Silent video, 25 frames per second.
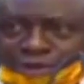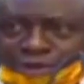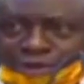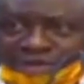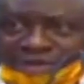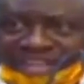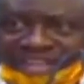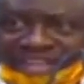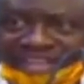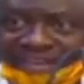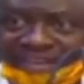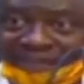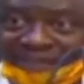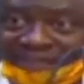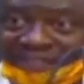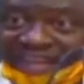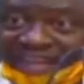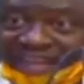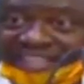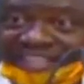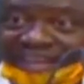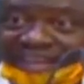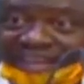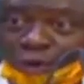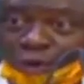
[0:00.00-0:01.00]
You did a
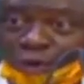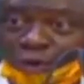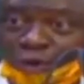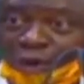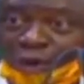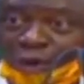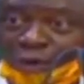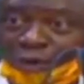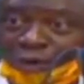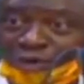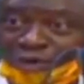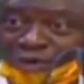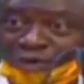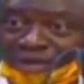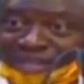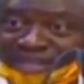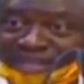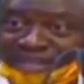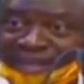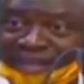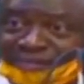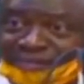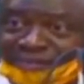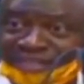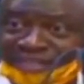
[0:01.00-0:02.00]
fact check on your own, not the
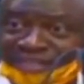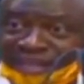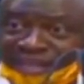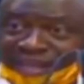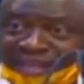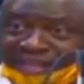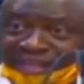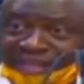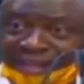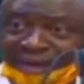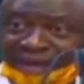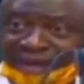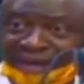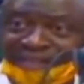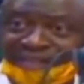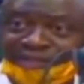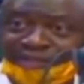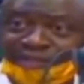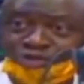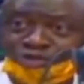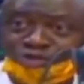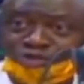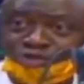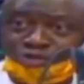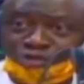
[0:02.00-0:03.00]
names that were
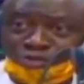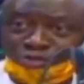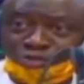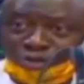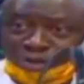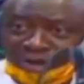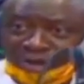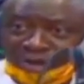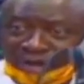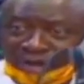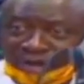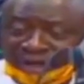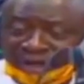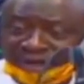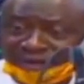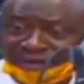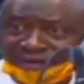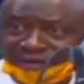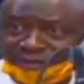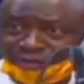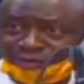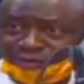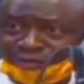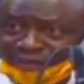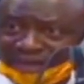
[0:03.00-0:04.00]
given to you,
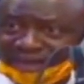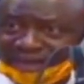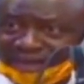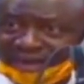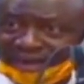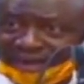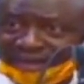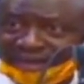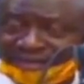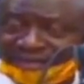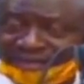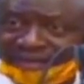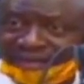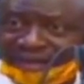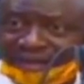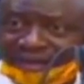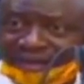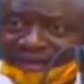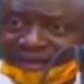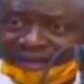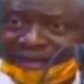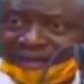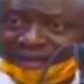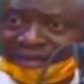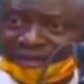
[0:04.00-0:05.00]
and you found out that uh,
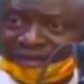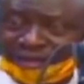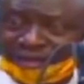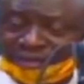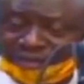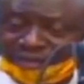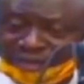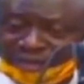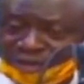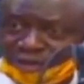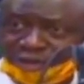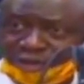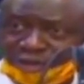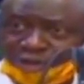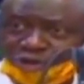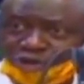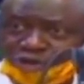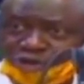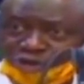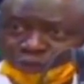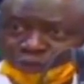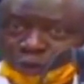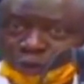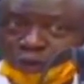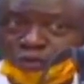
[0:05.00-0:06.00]
majority
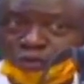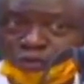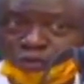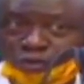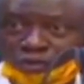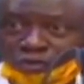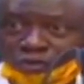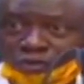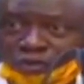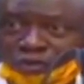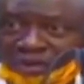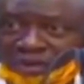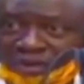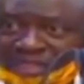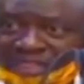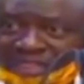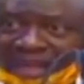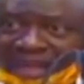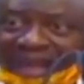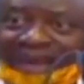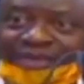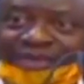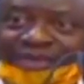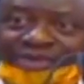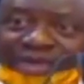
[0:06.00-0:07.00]
you spoke with
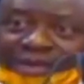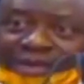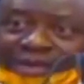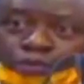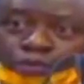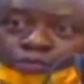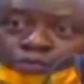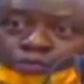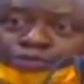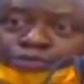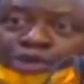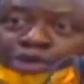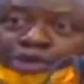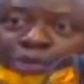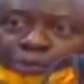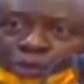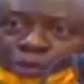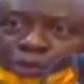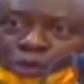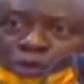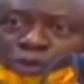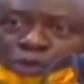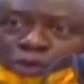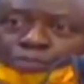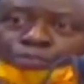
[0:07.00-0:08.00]
are real
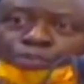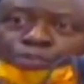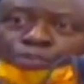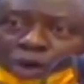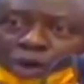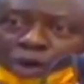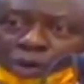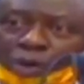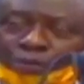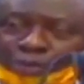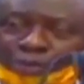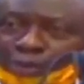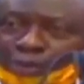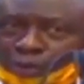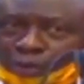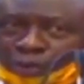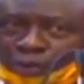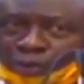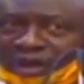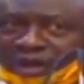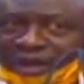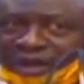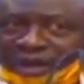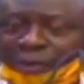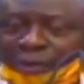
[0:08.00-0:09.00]
people, poor
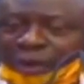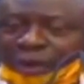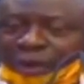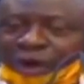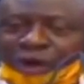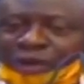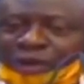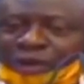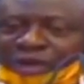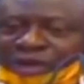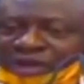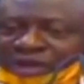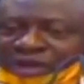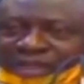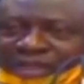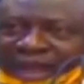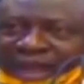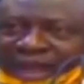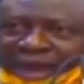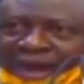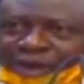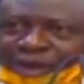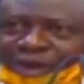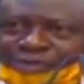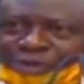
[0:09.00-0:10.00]
people. But
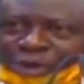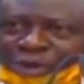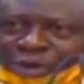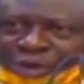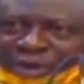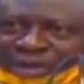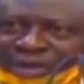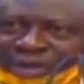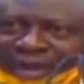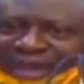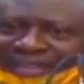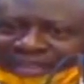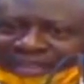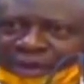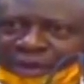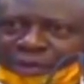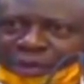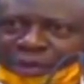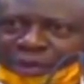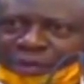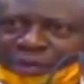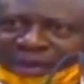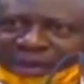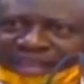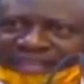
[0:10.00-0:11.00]
there are also, on the latter
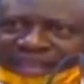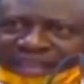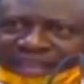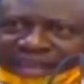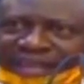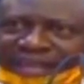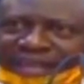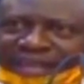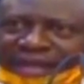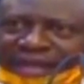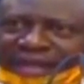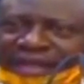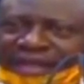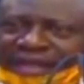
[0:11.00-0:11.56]
hand, people are saying,